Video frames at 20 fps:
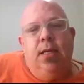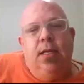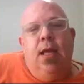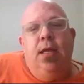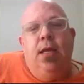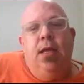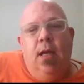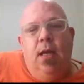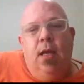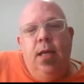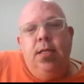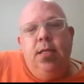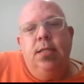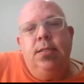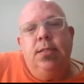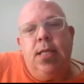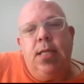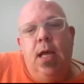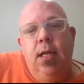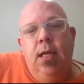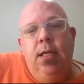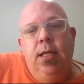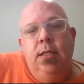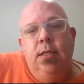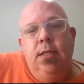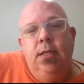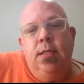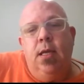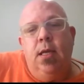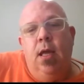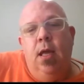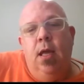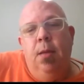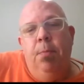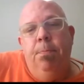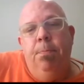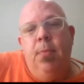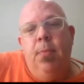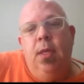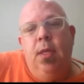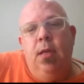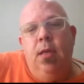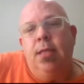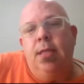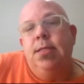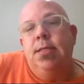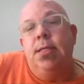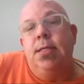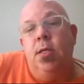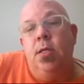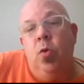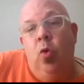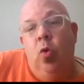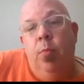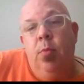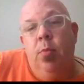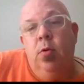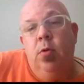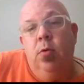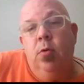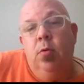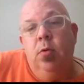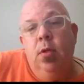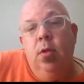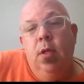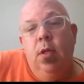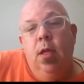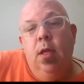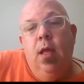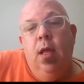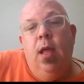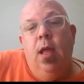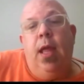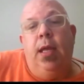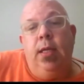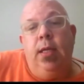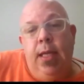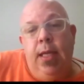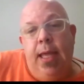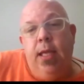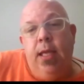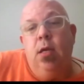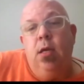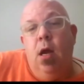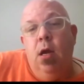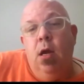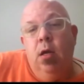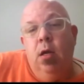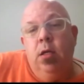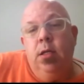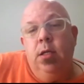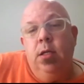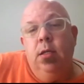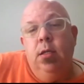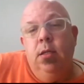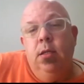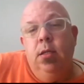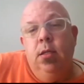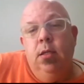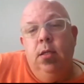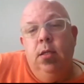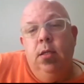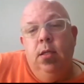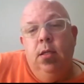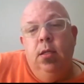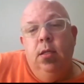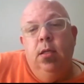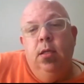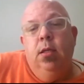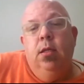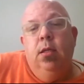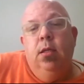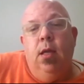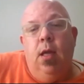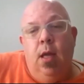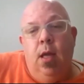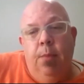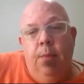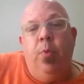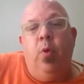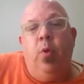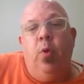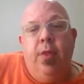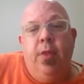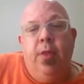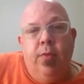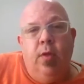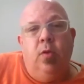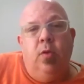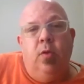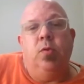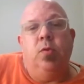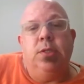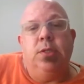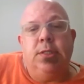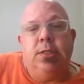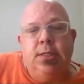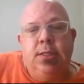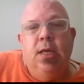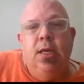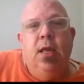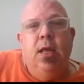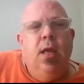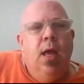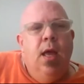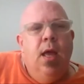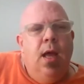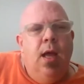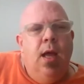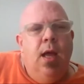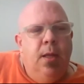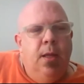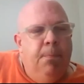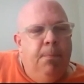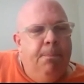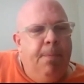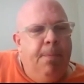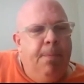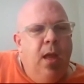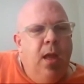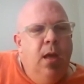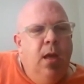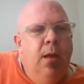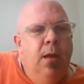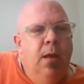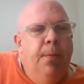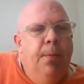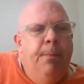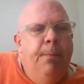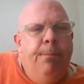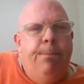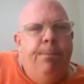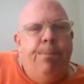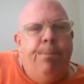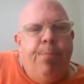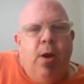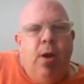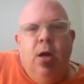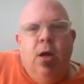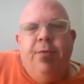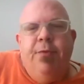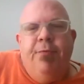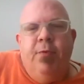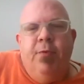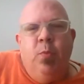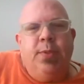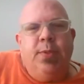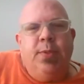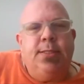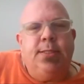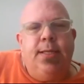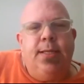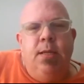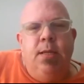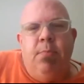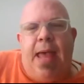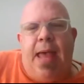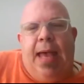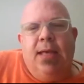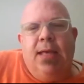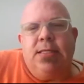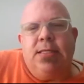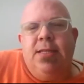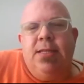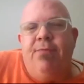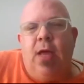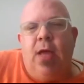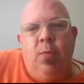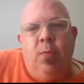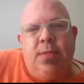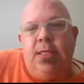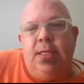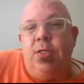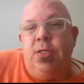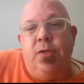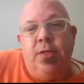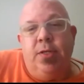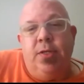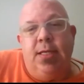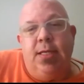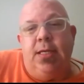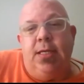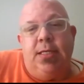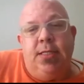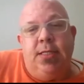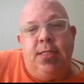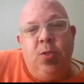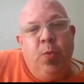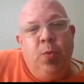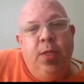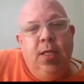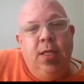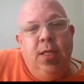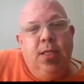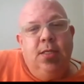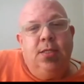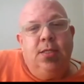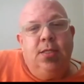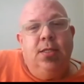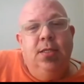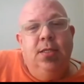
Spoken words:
I designed Next to Normal and Gay Card, both of those. Part of it was Tim asked if I was interested in doing it.